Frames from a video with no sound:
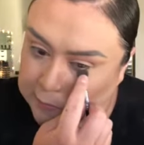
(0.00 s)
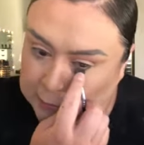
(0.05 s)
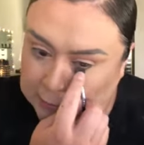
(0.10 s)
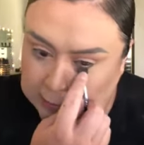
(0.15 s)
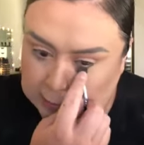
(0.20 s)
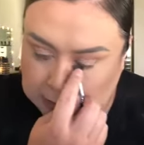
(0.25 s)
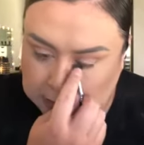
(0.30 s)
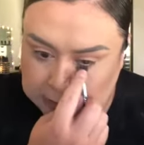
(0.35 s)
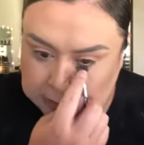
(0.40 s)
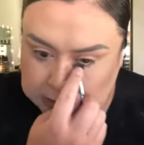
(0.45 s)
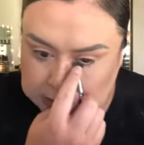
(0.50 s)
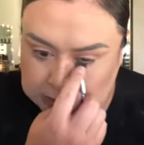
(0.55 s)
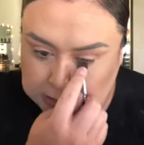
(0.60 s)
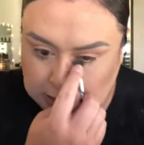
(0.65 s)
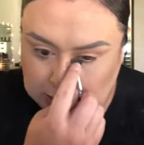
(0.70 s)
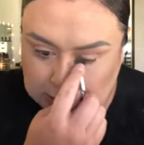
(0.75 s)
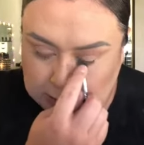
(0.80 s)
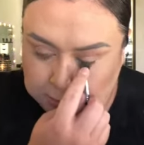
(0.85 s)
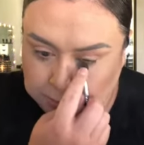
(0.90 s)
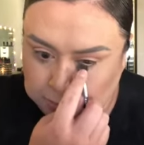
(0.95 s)
and just
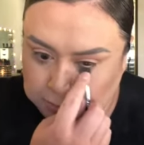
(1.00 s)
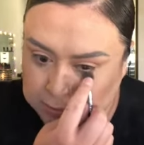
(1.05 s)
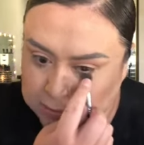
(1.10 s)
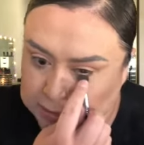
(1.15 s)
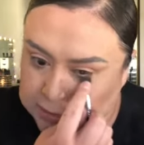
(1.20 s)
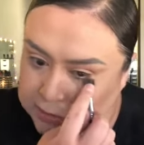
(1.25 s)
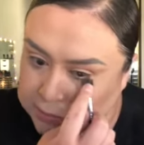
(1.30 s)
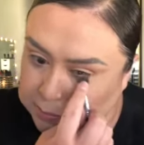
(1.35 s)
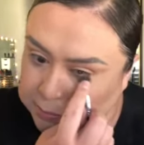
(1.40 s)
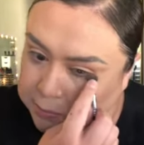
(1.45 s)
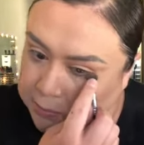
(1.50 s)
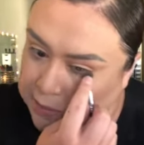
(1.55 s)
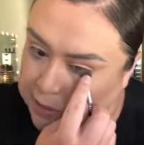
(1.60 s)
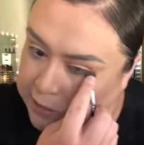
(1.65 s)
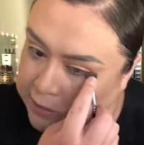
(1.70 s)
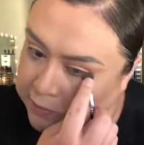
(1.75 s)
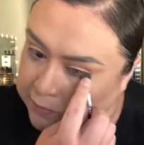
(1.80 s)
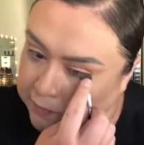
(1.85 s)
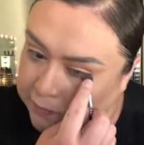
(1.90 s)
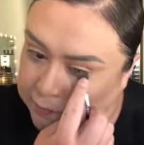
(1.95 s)
kind of brush it back
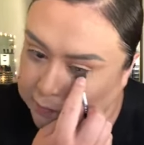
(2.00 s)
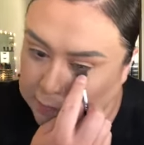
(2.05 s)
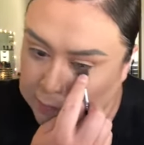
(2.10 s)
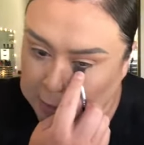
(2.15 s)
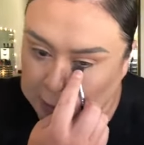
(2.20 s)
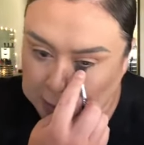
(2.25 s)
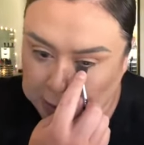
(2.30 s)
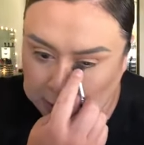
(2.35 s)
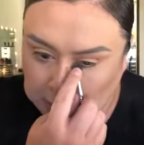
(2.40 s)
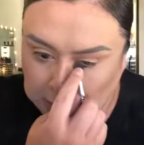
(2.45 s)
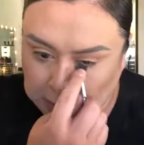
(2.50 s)
and forth.